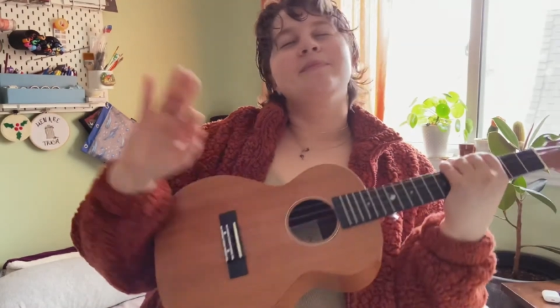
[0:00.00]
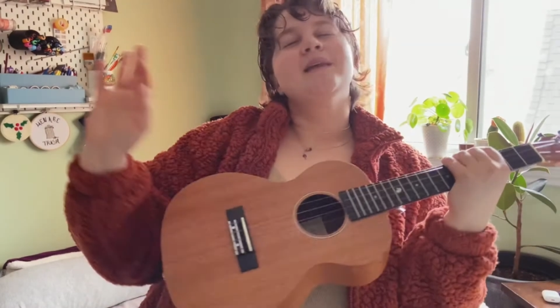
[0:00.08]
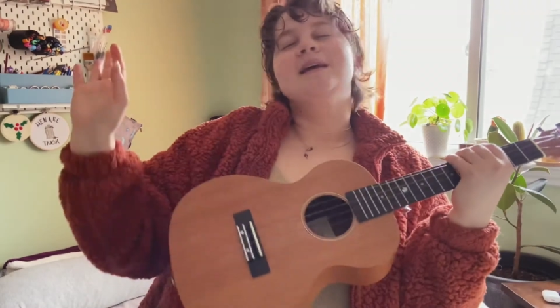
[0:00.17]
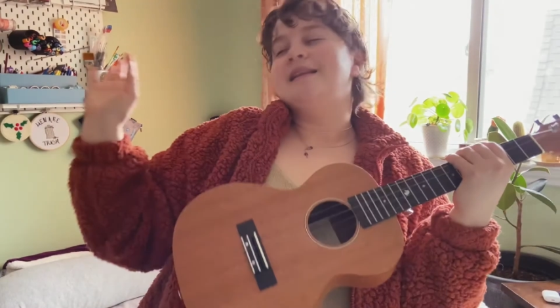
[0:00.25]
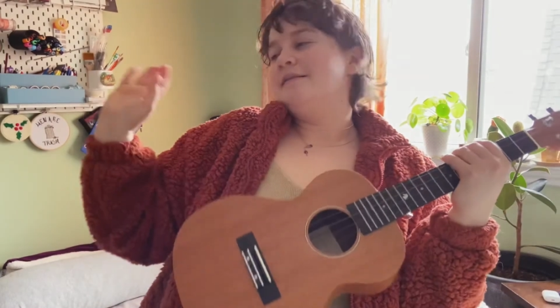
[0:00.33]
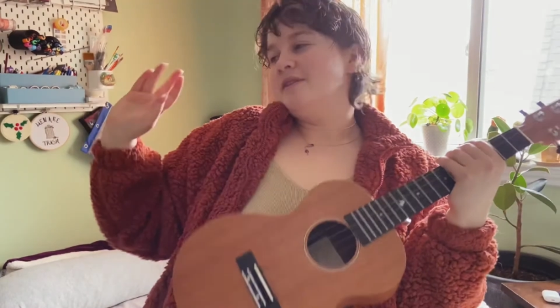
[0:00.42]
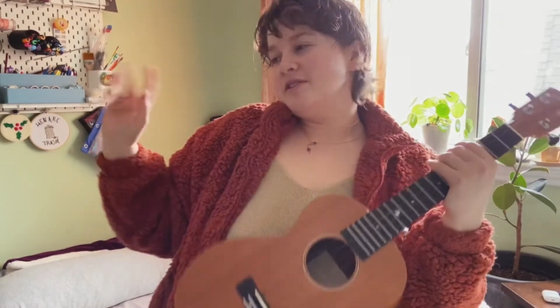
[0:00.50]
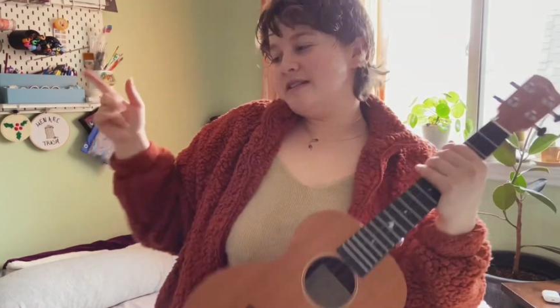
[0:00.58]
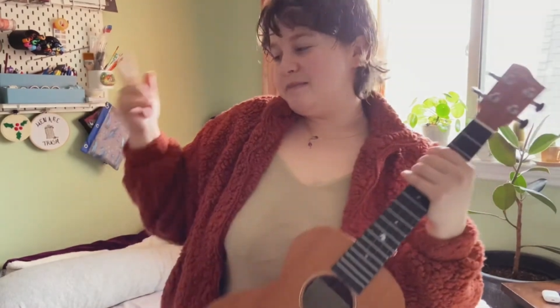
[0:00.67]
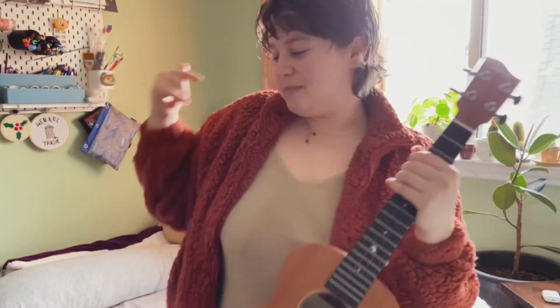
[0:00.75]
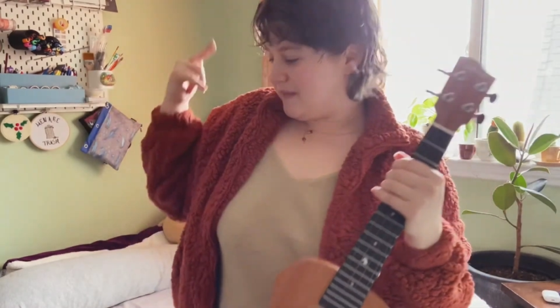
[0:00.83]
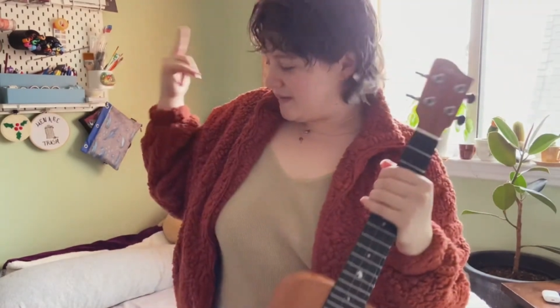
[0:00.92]
let me just
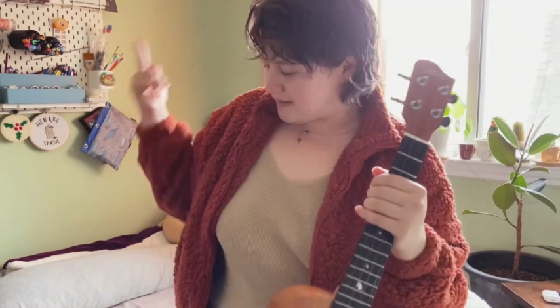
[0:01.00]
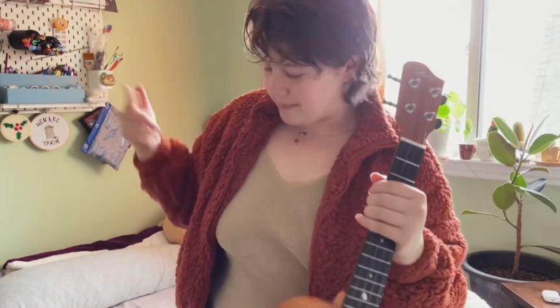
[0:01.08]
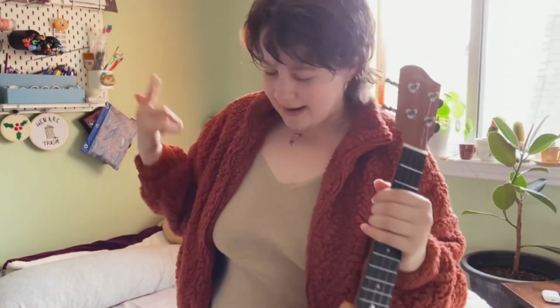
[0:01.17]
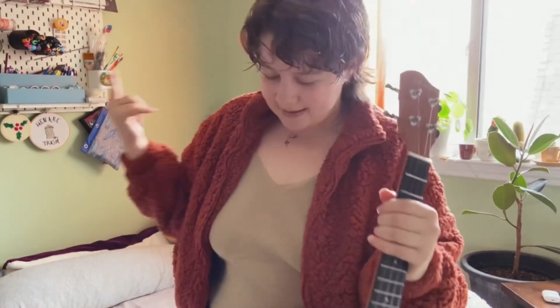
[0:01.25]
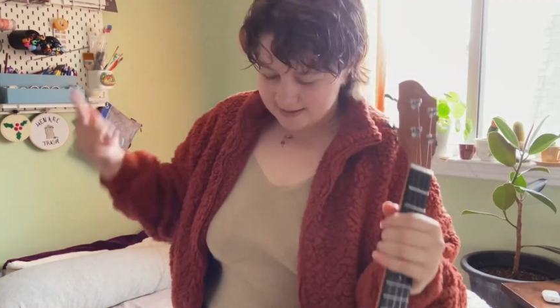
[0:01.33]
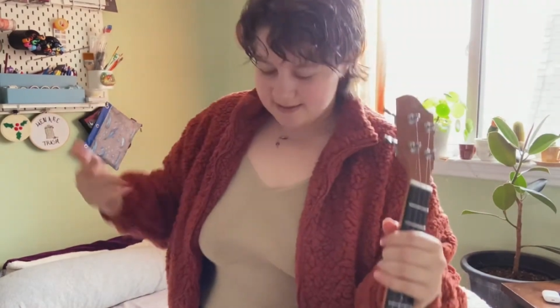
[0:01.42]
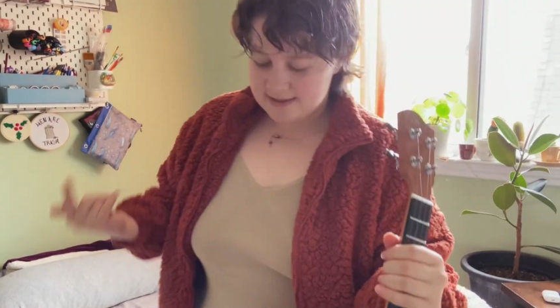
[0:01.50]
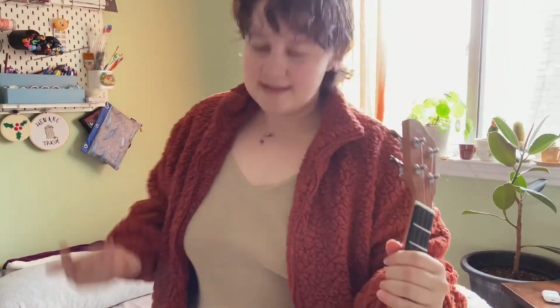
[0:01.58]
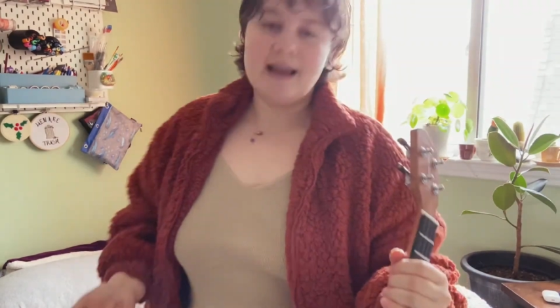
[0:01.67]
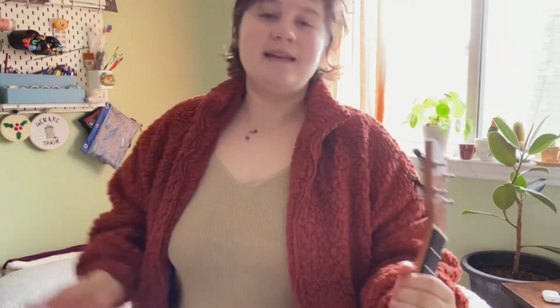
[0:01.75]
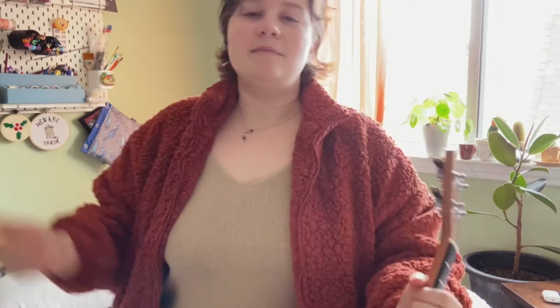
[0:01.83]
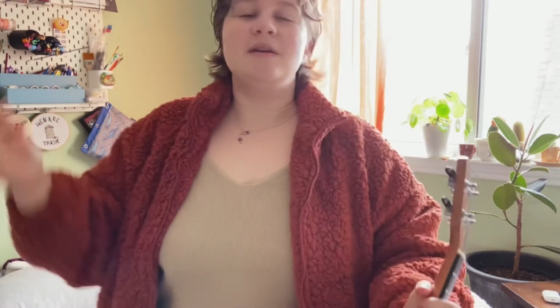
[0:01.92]
spin this back into society,